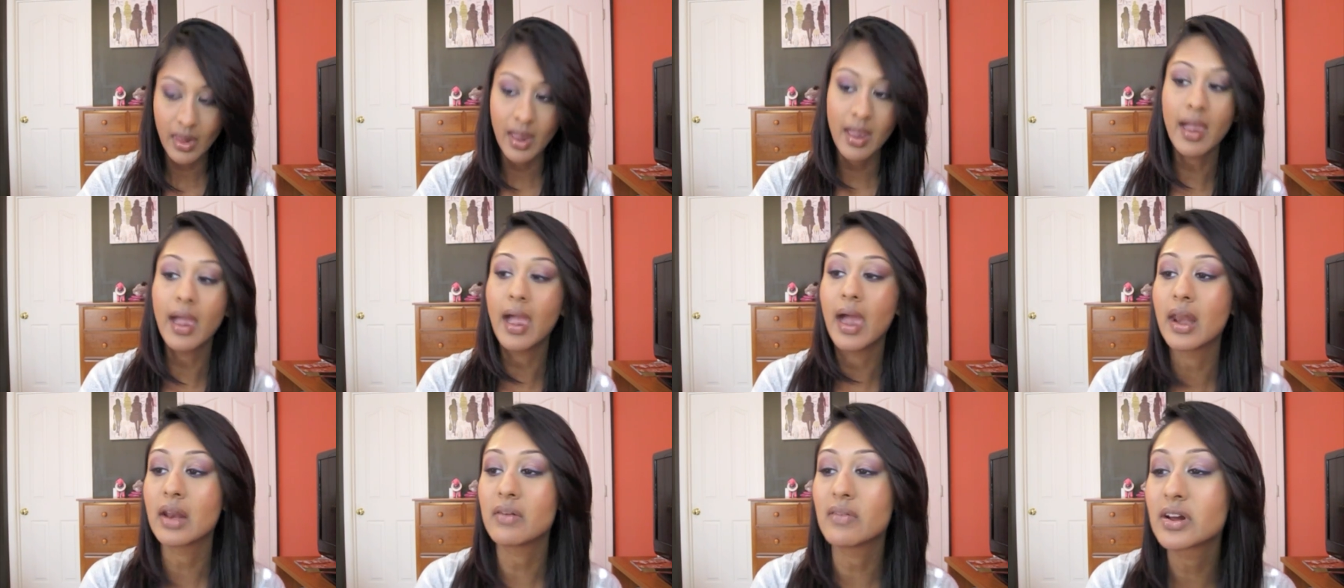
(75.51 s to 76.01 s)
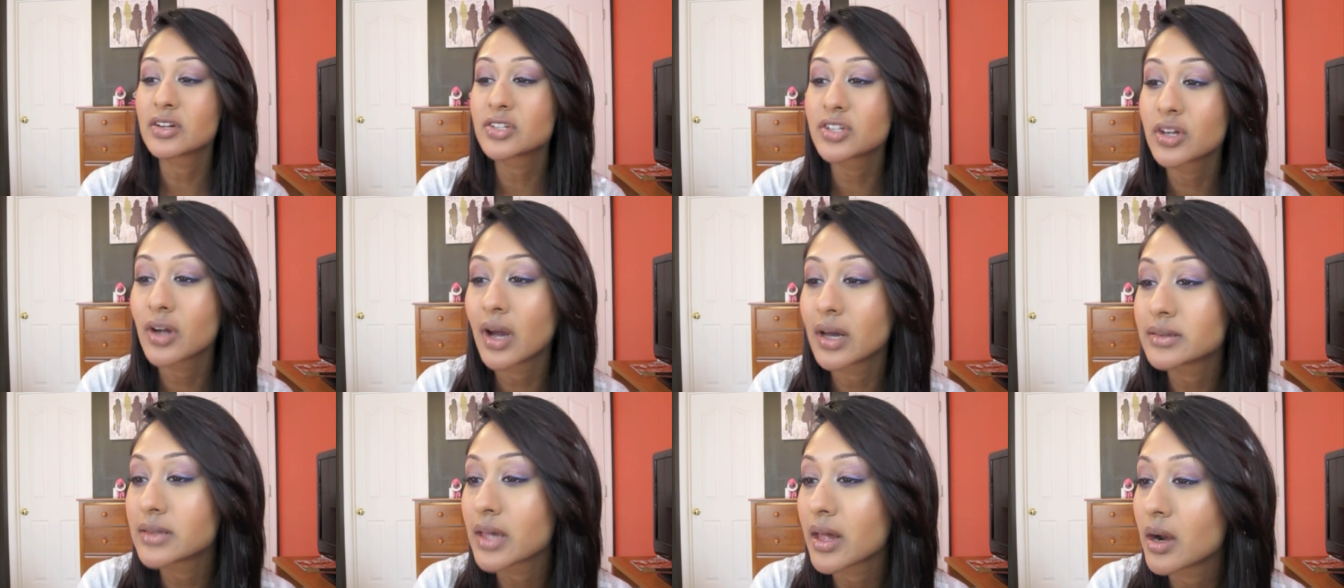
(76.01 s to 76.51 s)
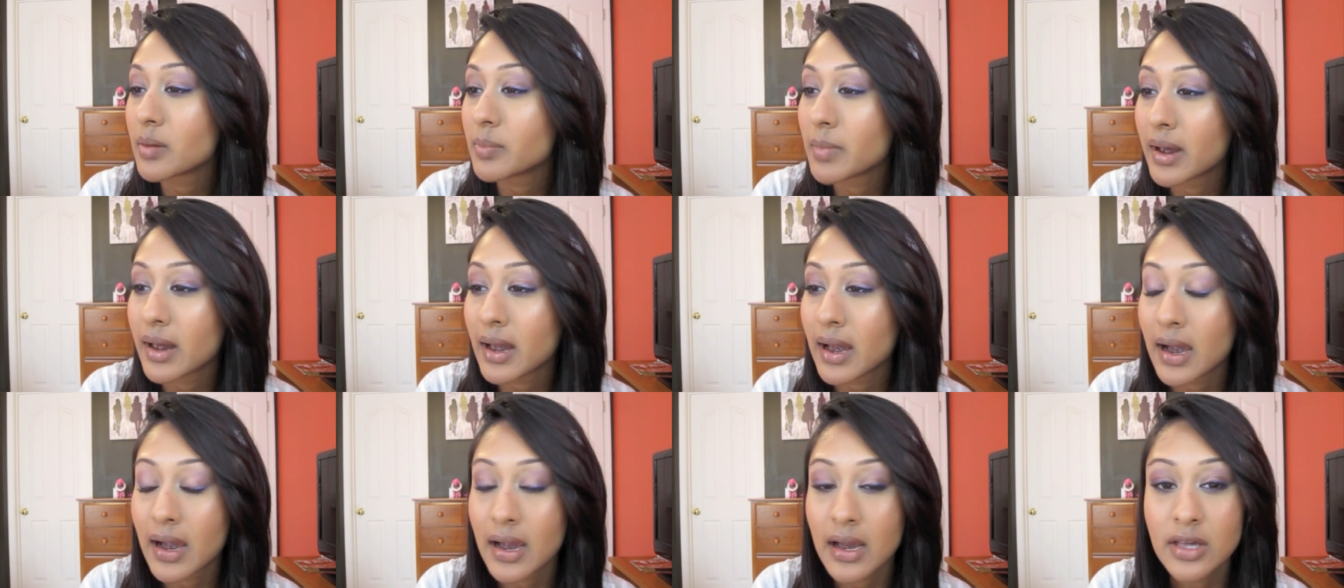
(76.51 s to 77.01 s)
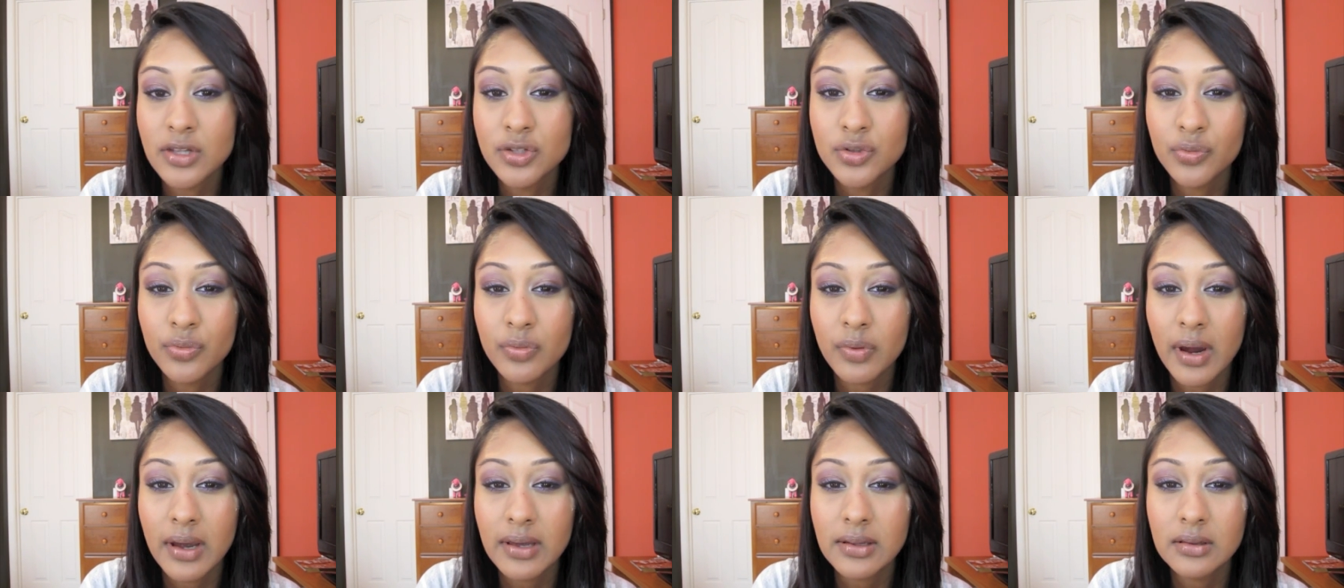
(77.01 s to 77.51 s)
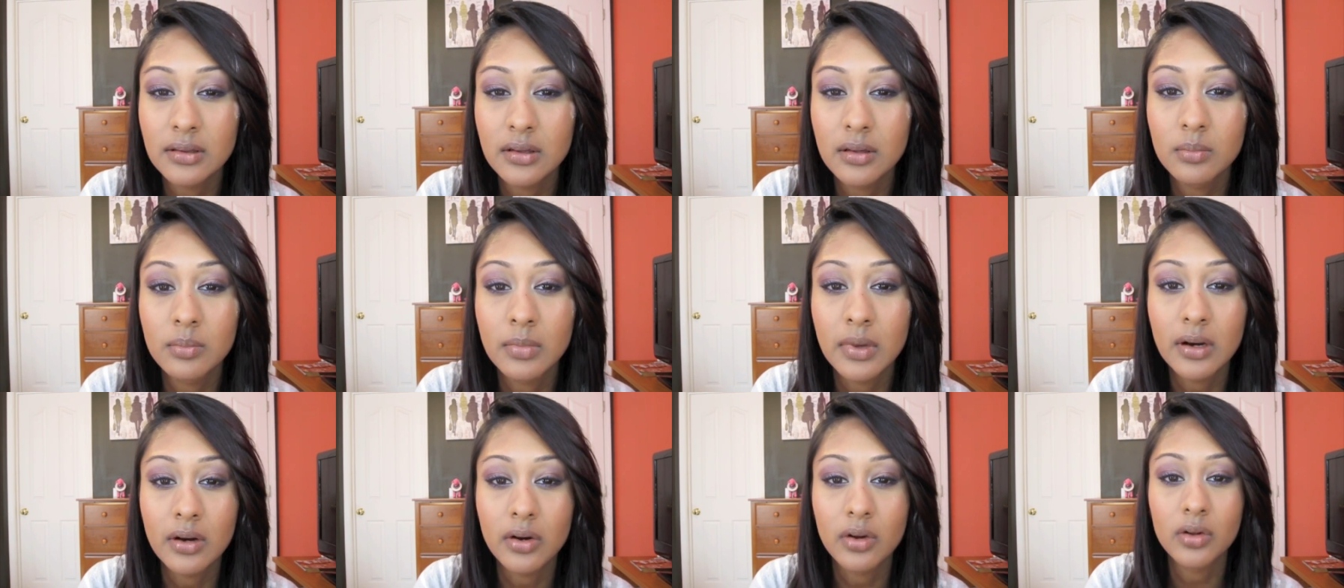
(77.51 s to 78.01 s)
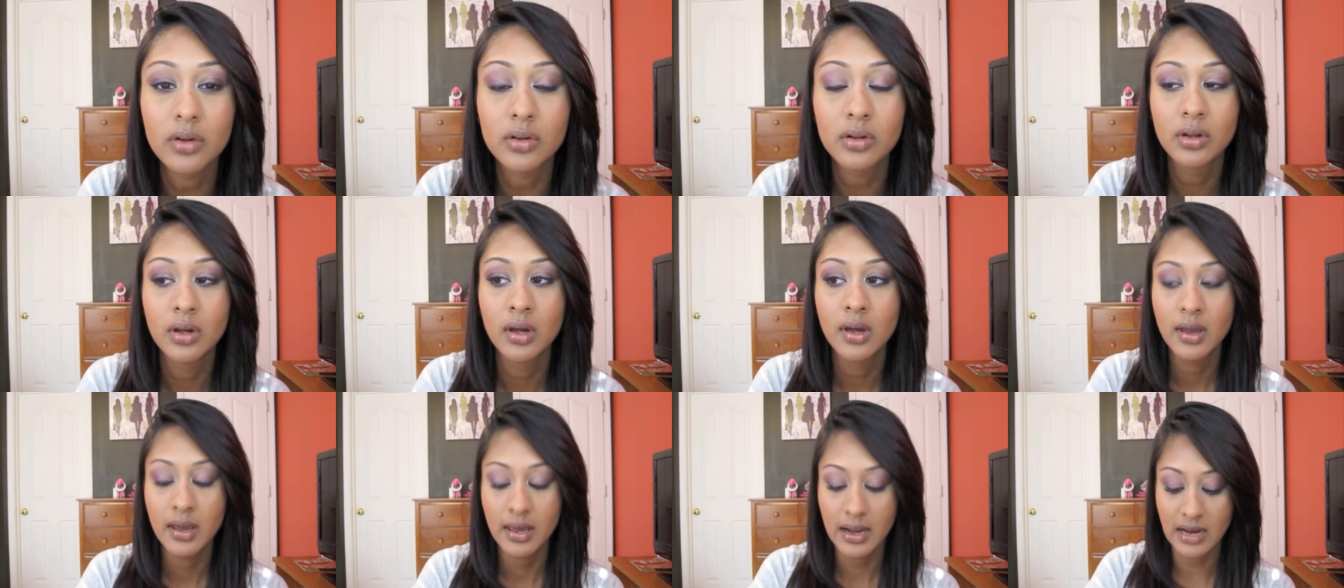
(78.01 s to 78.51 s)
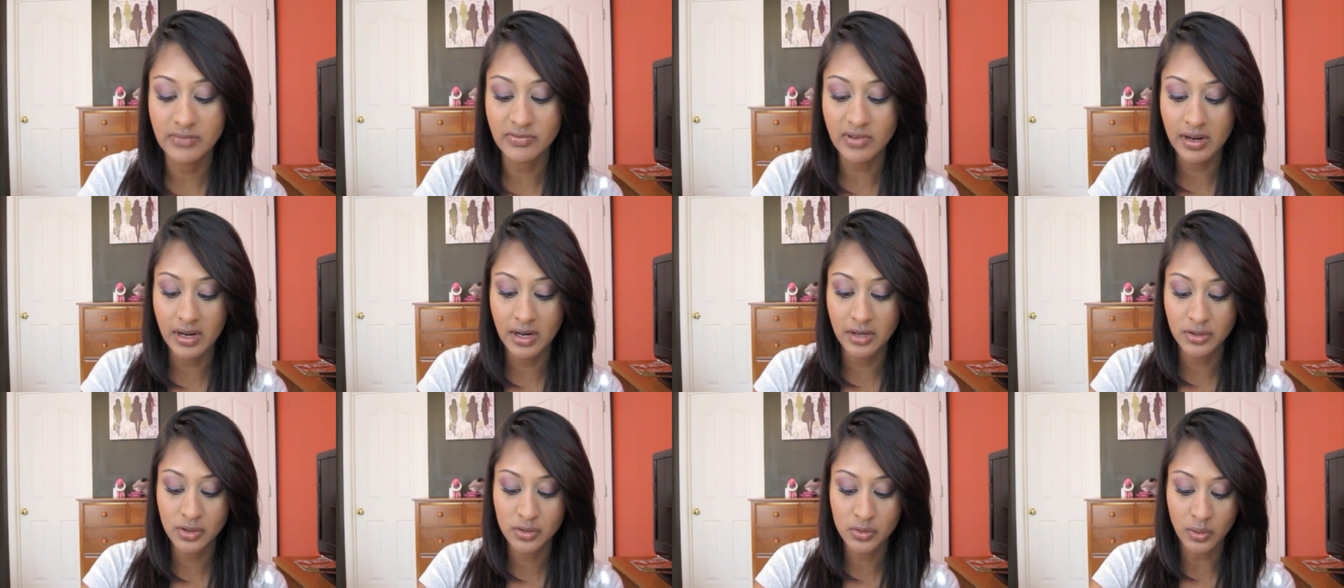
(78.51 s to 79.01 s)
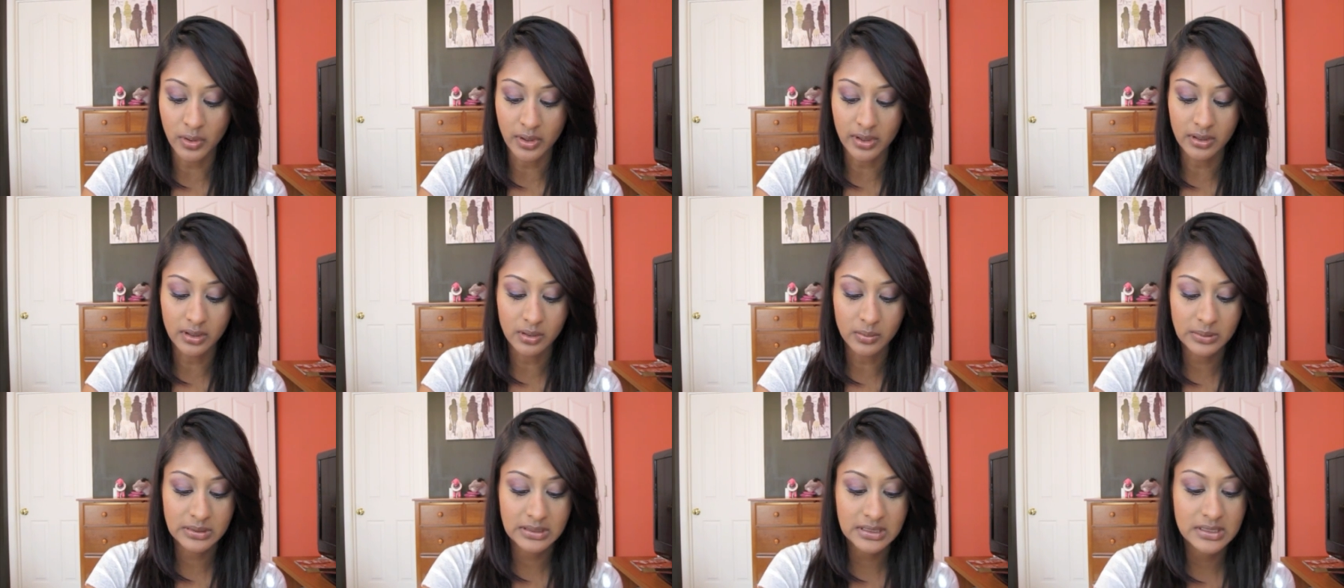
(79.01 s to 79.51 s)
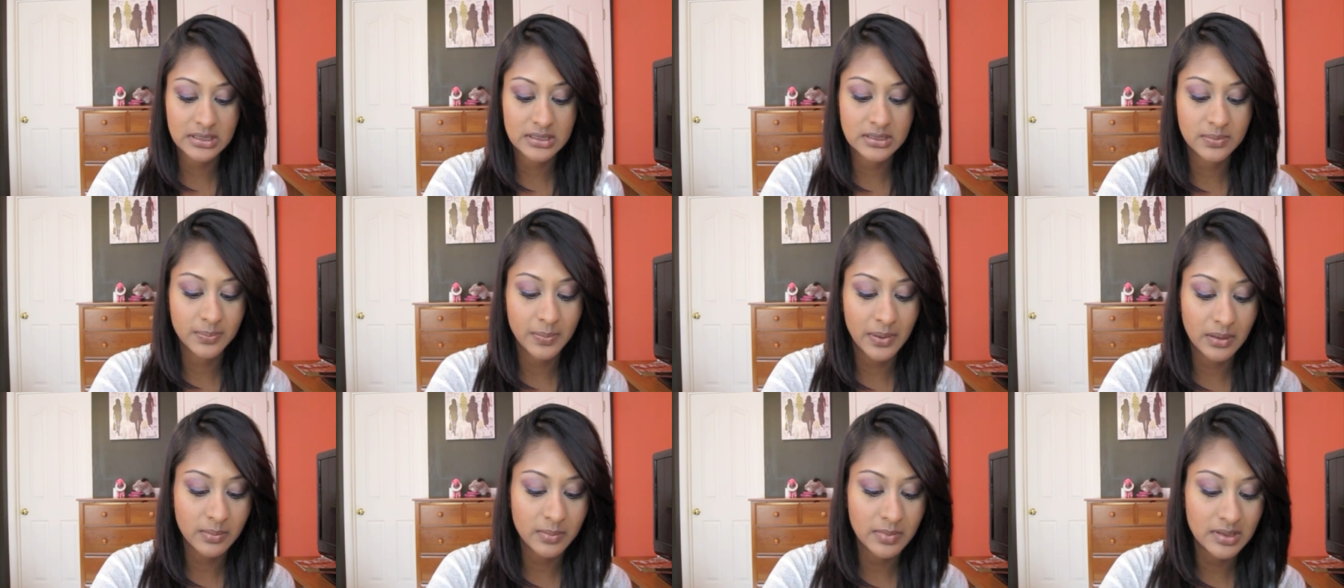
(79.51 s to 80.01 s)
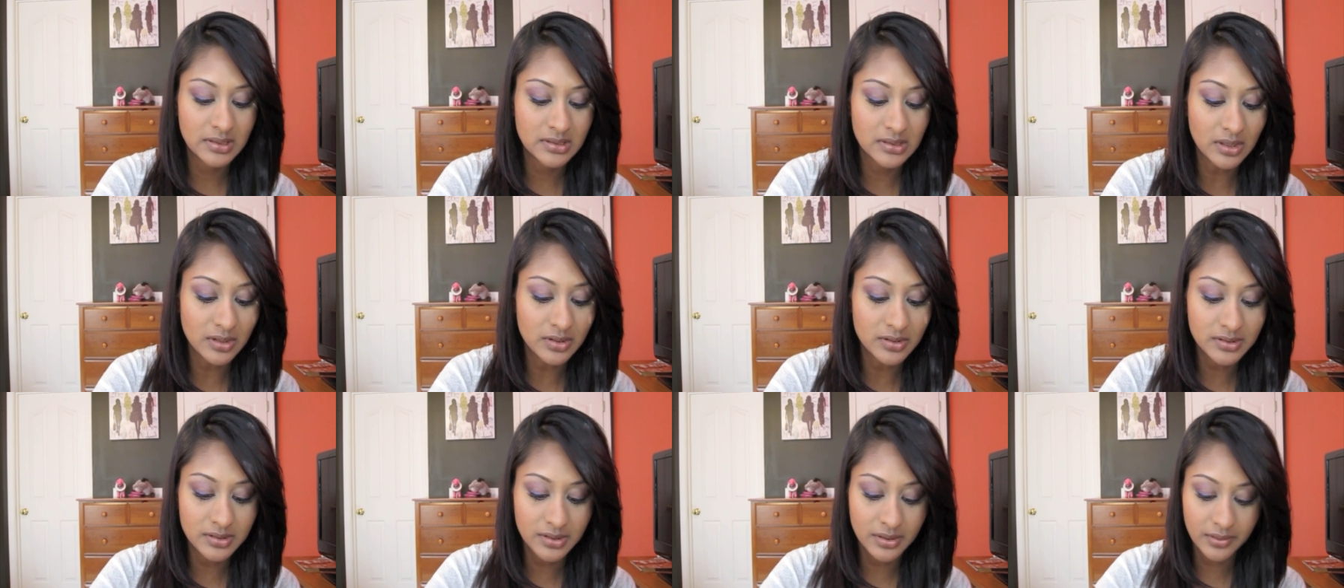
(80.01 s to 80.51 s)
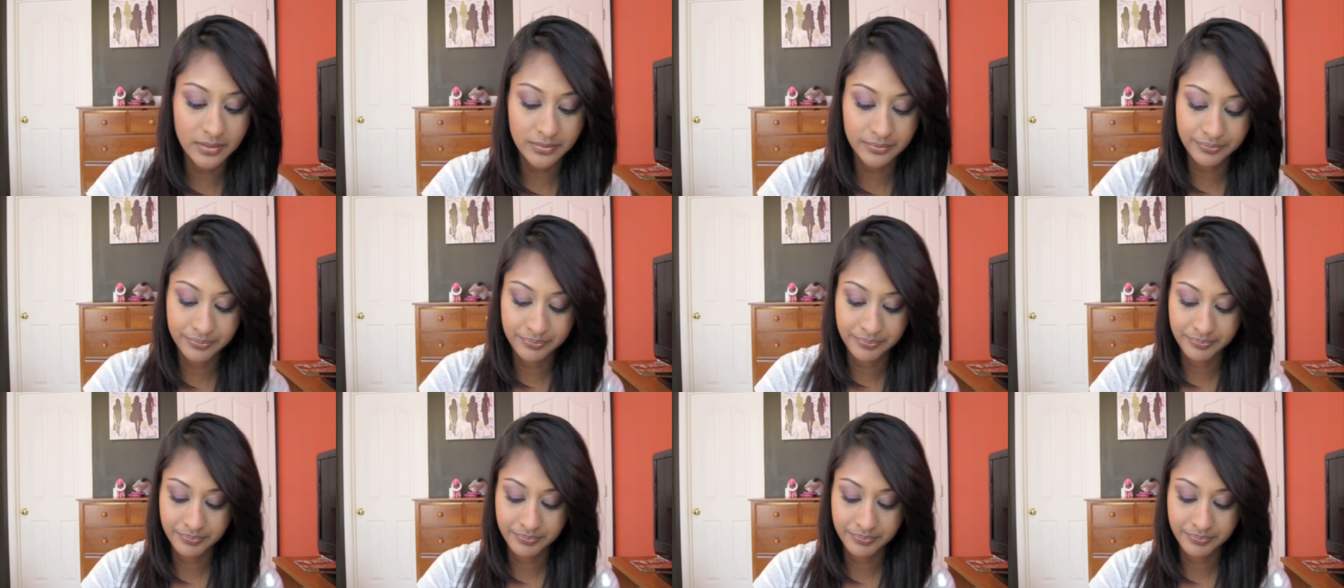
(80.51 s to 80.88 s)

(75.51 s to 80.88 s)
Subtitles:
And I've actually got that on my eyes right in the middle. I've done a tutorial with these pigments also.